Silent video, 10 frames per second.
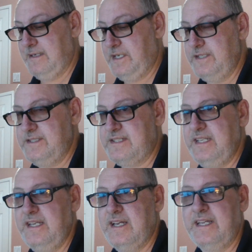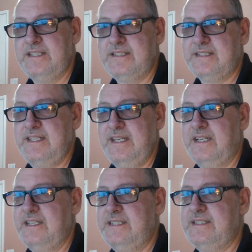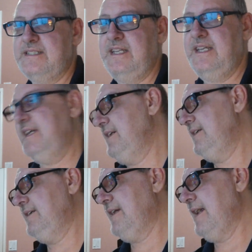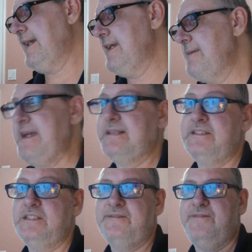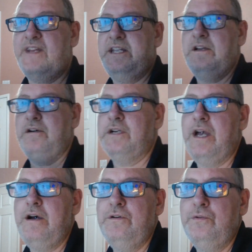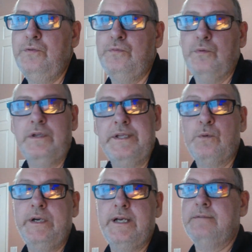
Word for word: Good to see you, good to see you, good to see you. I gotta make this video go really quick.